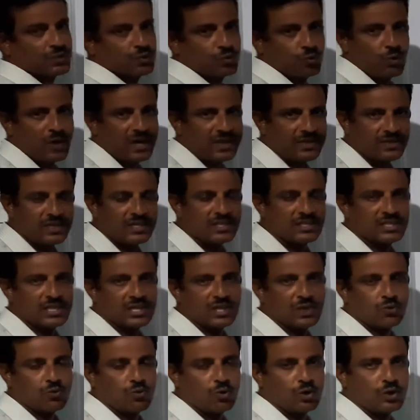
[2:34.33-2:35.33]
1 is
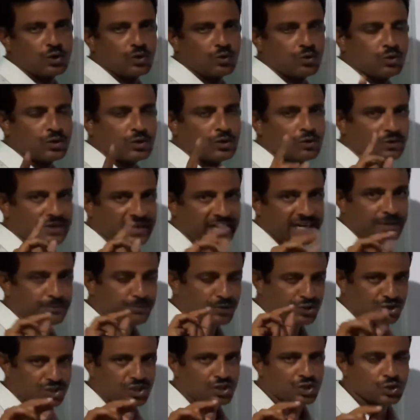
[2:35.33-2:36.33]
equal to, you write
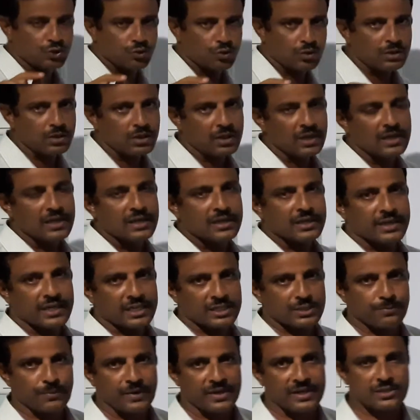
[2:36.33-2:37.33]
must and should,
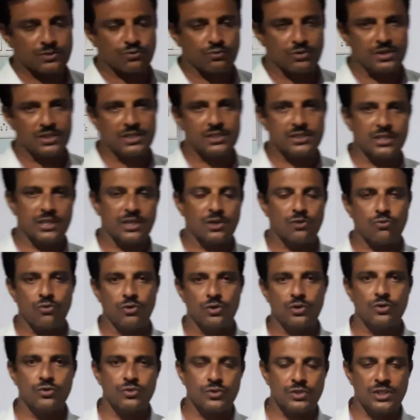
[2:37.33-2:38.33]
x minus 1 is equal
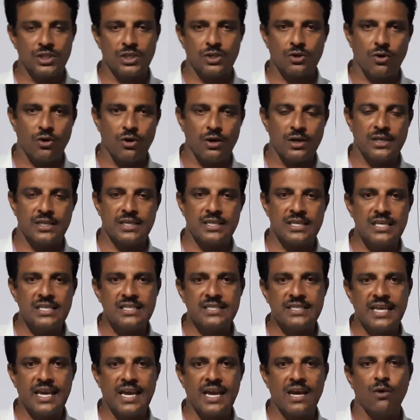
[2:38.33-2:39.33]
to 0 is
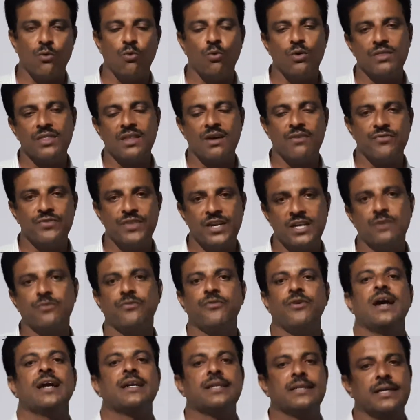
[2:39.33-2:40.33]
a one of that
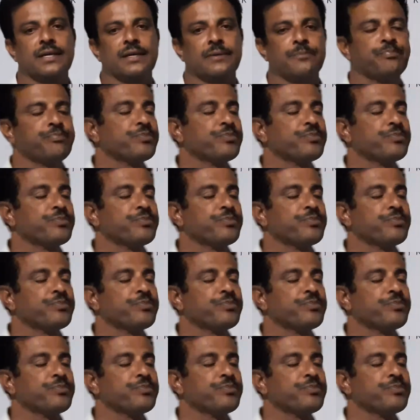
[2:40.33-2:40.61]
factor.